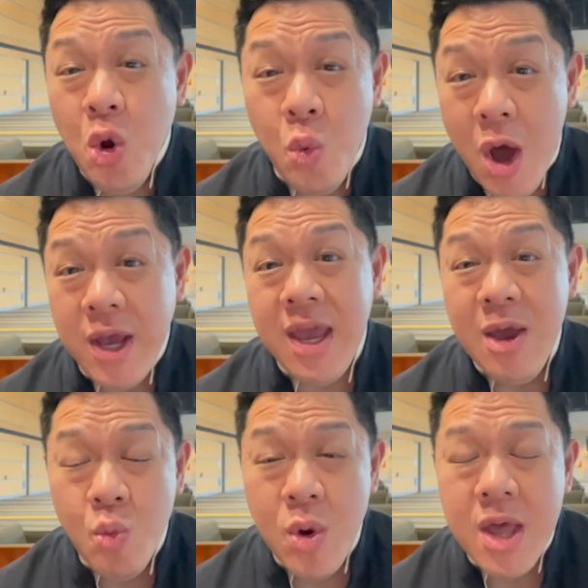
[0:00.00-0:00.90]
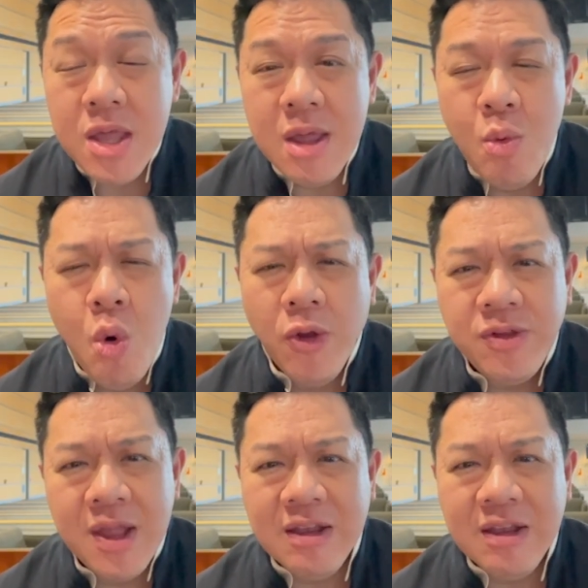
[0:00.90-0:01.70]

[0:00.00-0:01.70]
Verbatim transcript: working with and what's that